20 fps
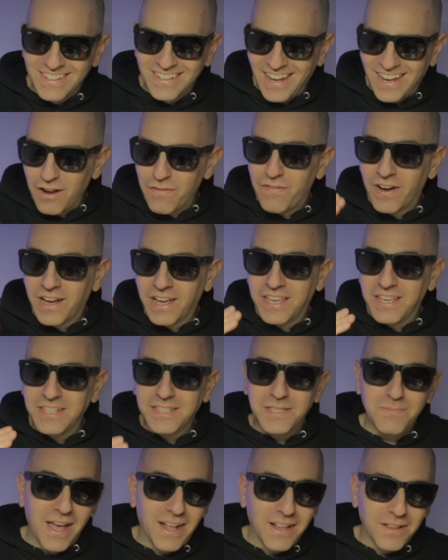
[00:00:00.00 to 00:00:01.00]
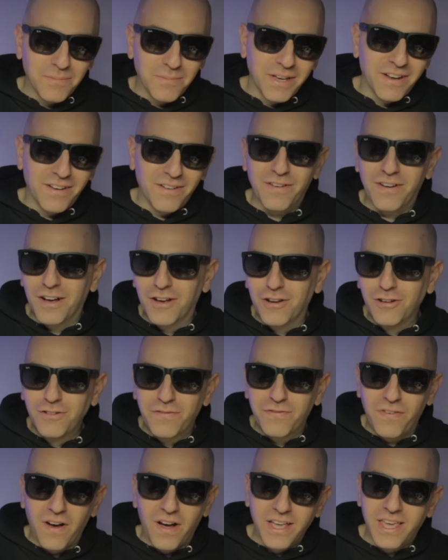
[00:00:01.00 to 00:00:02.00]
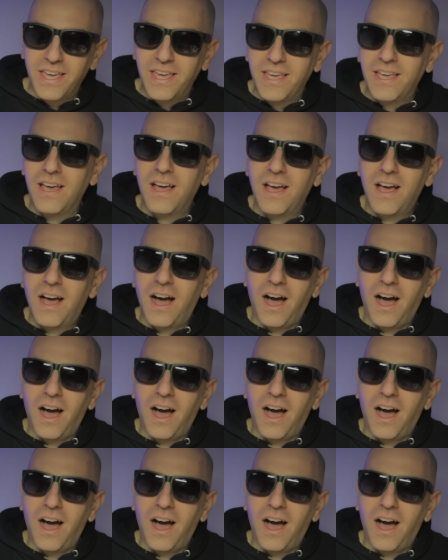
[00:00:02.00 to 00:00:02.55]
Not a funky smell, but a good funky.